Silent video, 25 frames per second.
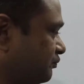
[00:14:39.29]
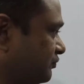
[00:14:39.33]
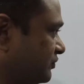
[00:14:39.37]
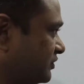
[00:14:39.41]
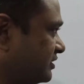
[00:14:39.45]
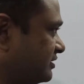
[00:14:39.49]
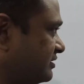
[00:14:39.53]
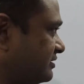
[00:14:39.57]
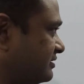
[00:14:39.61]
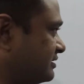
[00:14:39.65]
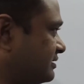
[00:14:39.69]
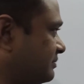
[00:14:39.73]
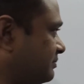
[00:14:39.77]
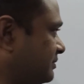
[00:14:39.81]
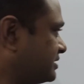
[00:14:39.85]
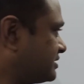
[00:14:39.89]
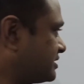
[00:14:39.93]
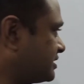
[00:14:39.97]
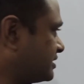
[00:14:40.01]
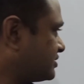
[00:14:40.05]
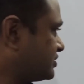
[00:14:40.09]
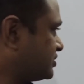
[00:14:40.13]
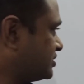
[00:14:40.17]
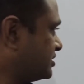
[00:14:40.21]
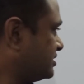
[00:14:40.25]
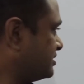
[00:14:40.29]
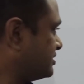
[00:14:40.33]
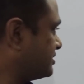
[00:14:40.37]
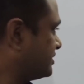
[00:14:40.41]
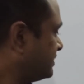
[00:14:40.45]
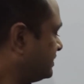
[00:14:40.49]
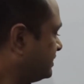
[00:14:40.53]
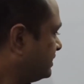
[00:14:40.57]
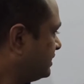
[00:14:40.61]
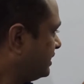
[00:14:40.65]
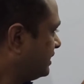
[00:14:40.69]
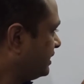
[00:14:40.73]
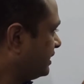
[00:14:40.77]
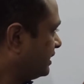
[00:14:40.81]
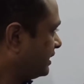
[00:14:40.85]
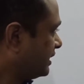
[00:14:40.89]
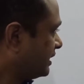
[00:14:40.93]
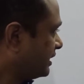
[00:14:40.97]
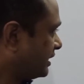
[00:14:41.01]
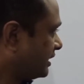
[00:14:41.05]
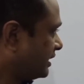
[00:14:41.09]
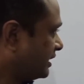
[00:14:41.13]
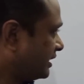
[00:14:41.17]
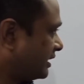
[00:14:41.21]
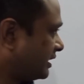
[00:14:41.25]
This is a metal sheet,
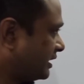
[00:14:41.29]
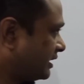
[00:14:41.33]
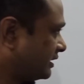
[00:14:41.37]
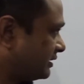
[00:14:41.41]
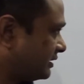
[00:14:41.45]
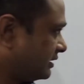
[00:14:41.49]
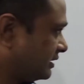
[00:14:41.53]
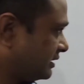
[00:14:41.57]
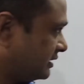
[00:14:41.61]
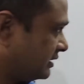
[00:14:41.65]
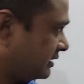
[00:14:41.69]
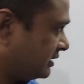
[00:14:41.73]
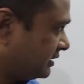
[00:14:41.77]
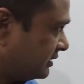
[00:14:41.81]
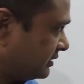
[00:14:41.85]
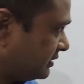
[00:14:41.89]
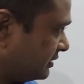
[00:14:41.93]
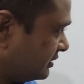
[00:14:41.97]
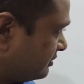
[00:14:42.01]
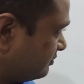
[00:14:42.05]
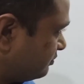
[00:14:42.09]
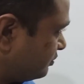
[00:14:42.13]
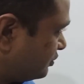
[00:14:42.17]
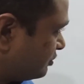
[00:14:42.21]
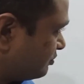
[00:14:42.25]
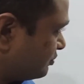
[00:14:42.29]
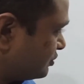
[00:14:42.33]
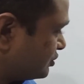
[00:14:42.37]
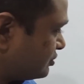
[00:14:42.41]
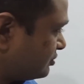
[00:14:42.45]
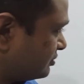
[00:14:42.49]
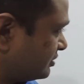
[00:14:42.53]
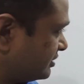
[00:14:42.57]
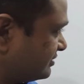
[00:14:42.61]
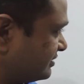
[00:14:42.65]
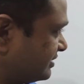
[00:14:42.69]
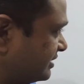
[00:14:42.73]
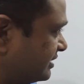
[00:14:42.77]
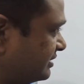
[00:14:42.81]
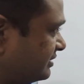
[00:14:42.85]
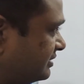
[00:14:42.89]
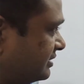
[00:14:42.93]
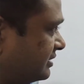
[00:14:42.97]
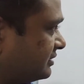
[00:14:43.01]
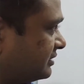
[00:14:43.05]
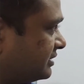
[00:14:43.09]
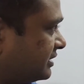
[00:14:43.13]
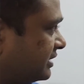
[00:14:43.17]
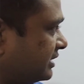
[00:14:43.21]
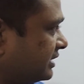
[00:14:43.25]
and in the information they said
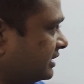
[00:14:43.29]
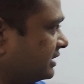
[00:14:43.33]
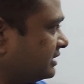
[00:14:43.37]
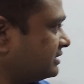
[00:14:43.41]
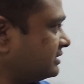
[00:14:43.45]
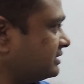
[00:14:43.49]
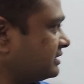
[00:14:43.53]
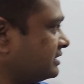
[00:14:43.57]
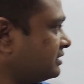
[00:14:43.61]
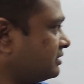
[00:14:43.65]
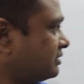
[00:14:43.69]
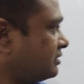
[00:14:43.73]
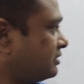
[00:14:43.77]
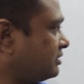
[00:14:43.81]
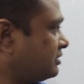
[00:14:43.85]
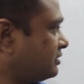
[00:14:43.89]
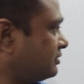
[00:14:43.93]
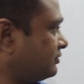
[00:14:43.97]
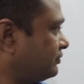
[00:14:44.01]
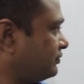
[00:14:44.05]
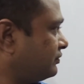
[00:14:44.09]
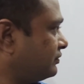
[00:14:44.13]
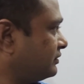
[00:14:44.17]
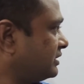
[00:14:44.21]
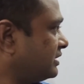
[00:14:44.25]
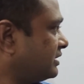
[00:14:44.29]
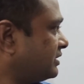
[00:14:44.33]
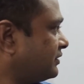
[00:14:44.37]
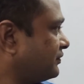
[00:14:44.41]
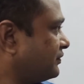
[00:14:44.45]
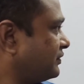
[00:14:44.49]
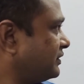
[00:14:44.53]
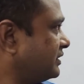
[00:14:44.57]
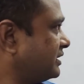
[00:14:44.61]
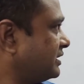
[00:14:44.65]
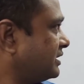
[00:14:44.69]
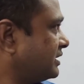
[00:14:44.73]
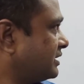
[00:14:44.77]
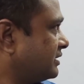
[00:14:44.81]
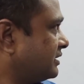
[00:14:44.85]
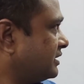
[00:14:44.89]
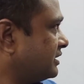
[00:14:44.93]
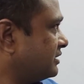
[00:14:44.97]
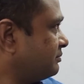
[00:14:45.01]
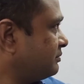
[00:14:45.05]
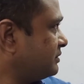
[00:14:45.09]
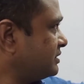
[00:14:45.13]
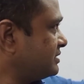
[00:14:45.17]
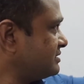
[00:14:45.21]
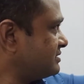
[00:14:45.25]
that the area of the figure,
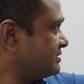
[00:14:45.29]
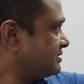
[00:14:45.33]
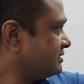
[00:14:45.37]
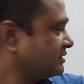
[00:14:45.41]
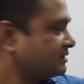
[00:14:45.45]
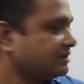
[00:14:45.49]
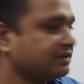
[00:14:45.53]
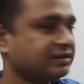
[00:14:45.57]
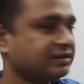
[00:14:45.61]
that means